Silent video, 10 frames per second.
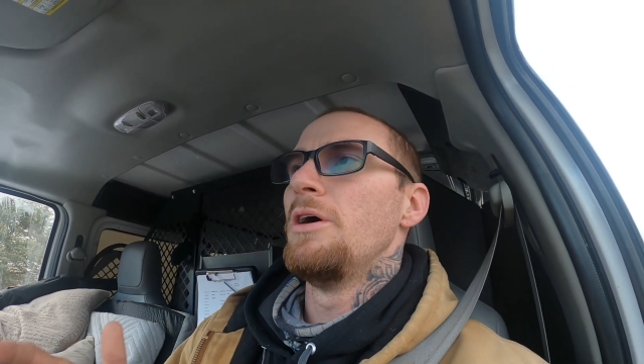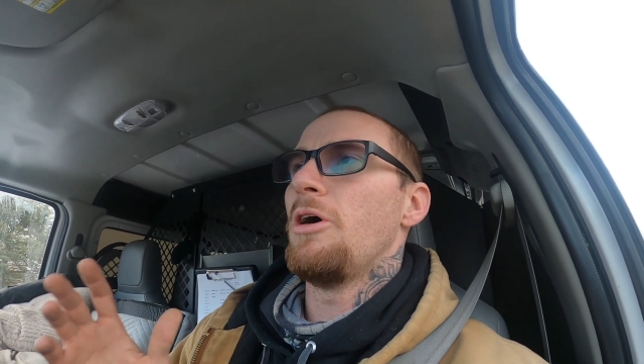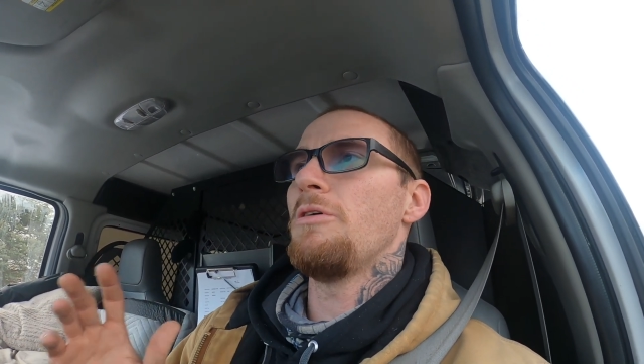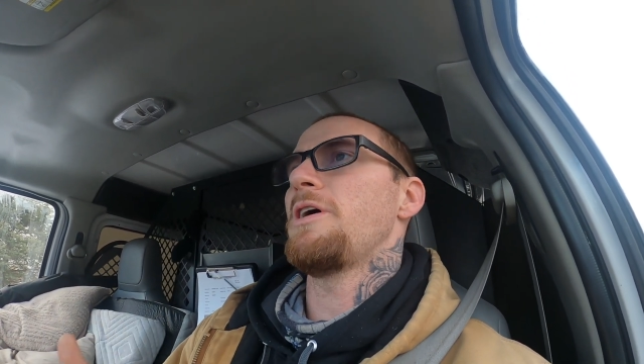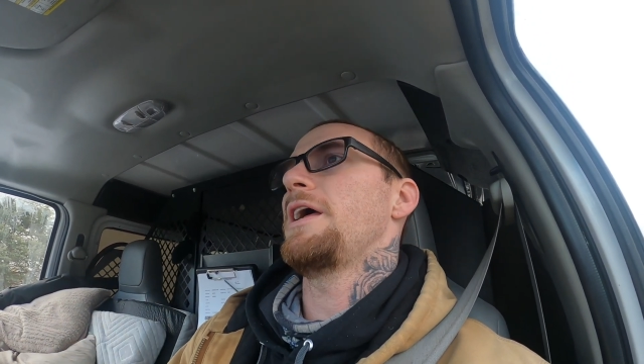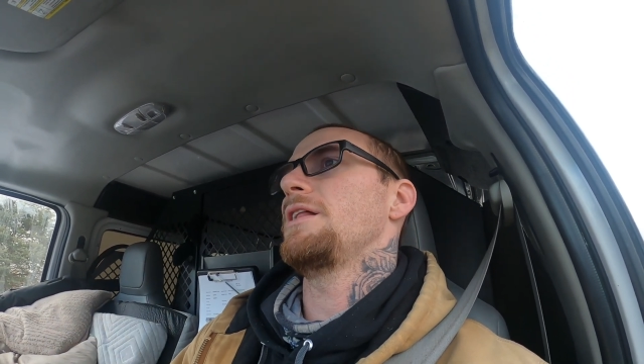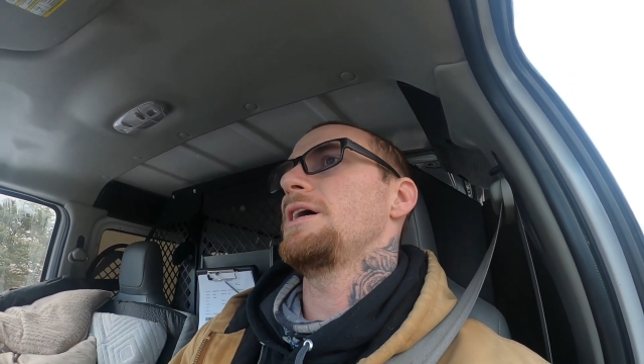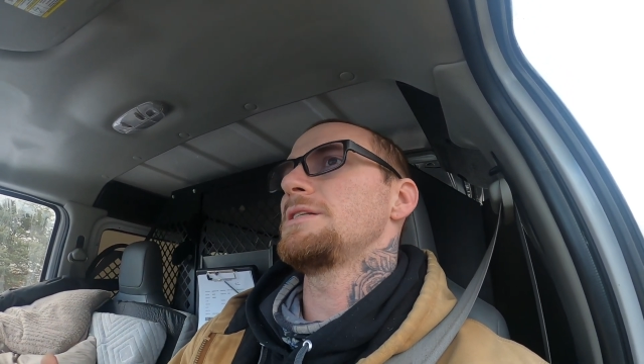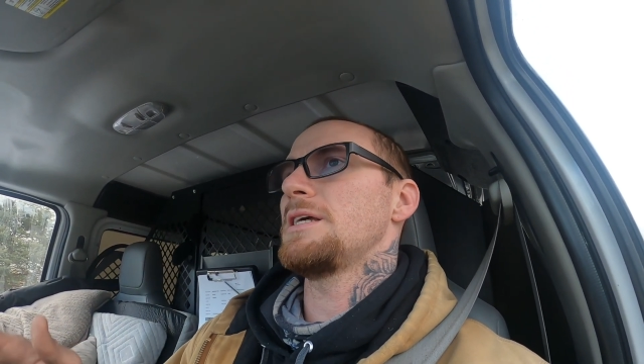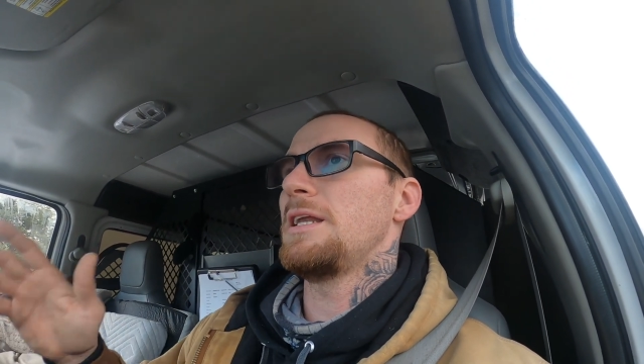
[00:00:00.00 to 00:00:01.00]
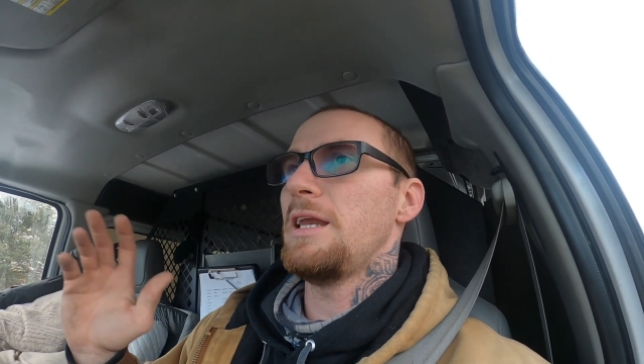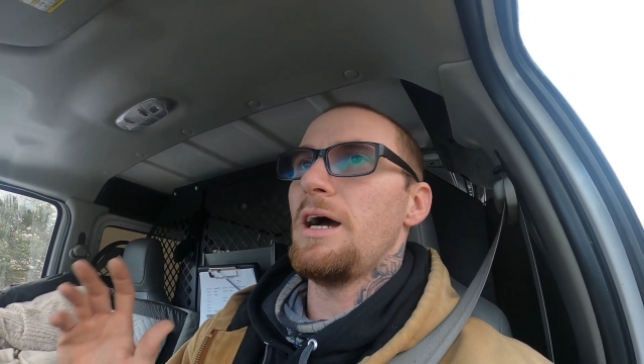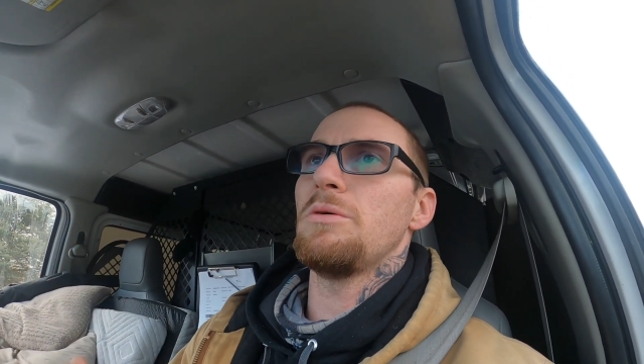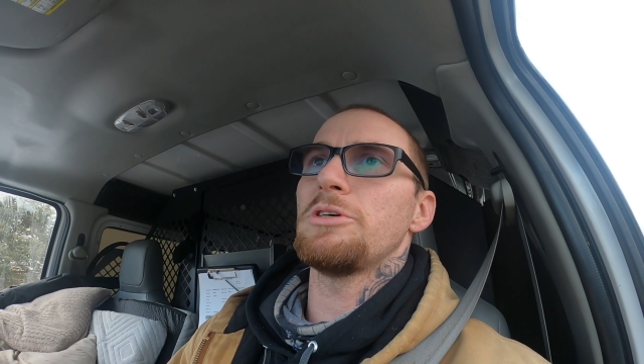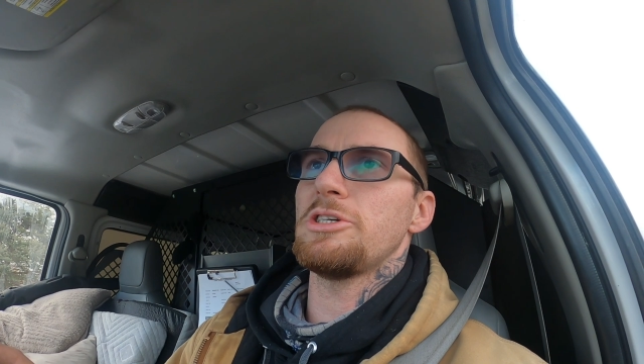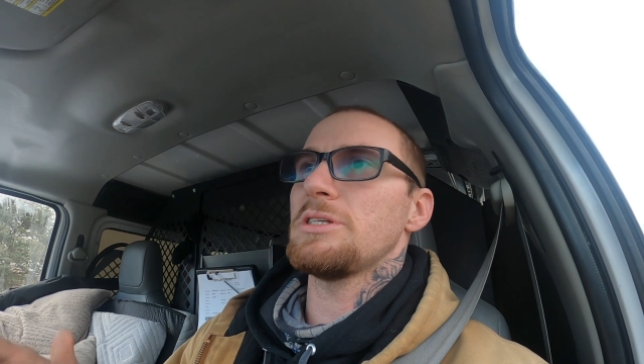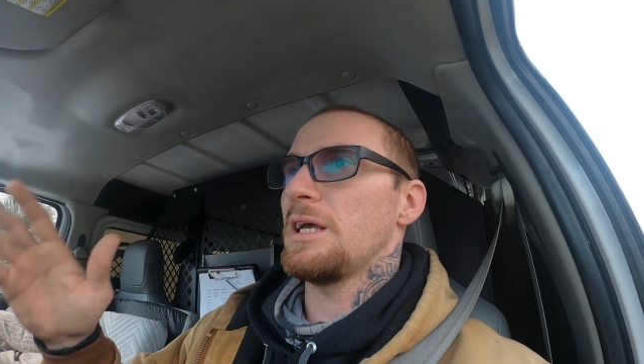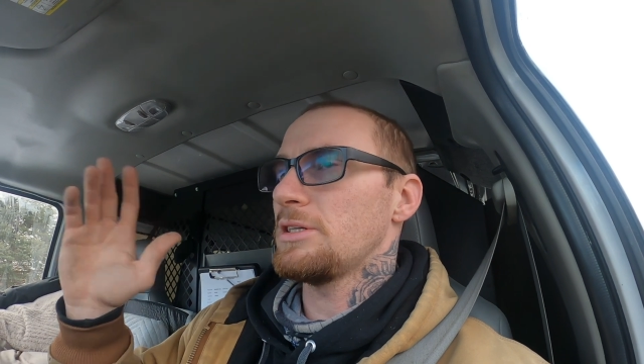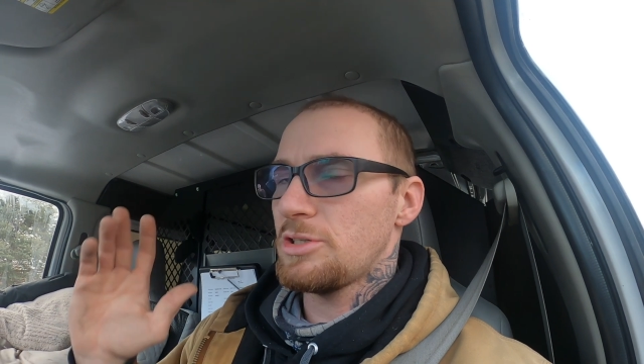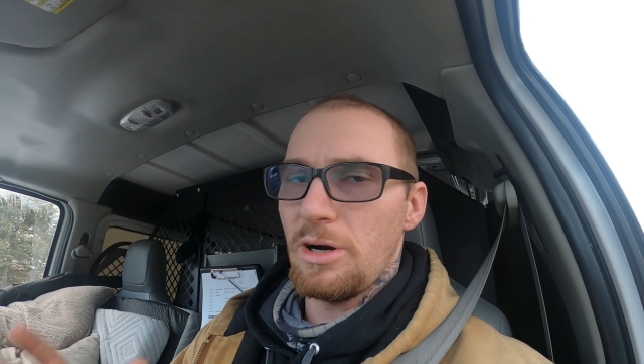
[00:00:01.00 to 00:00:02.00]
analyzing it. Now we're just
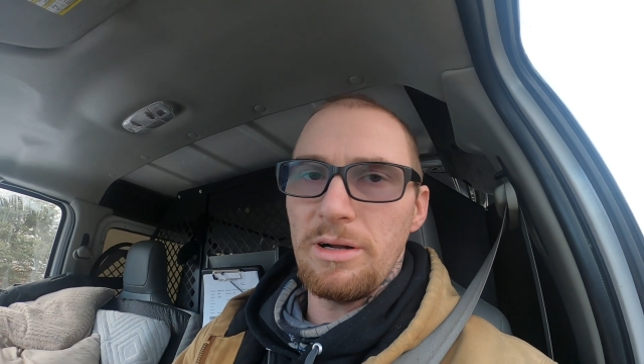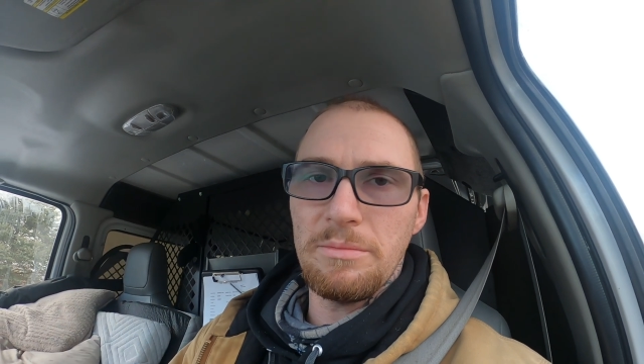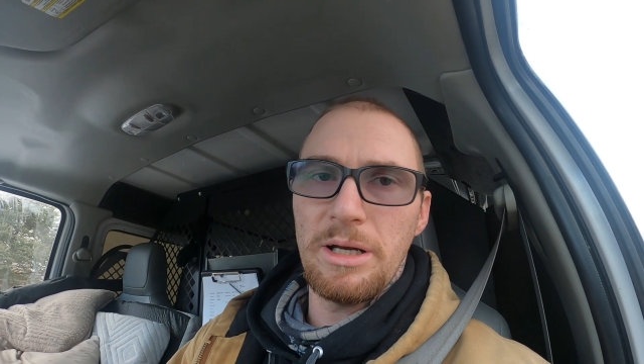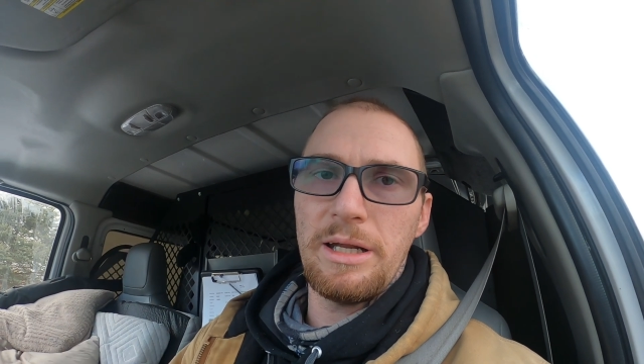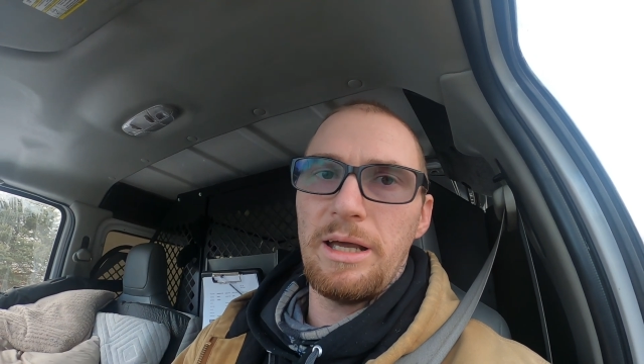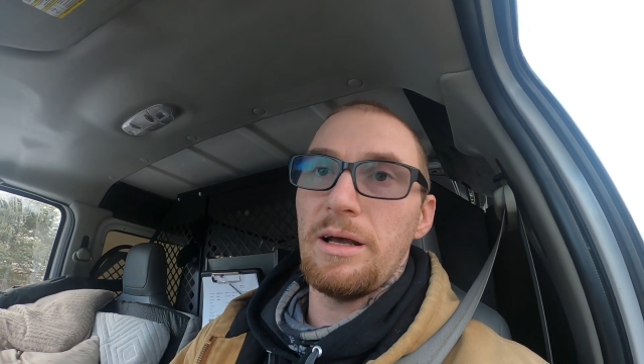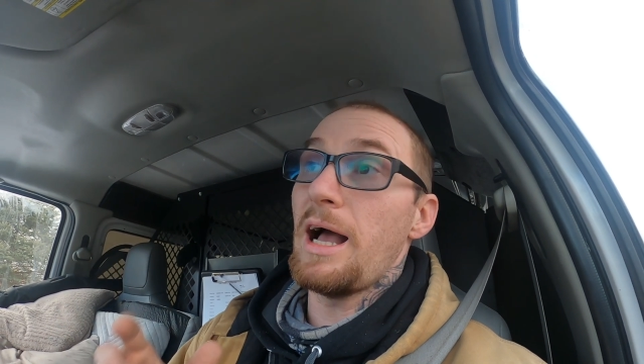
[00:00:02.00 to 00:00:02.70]
like starting Monday.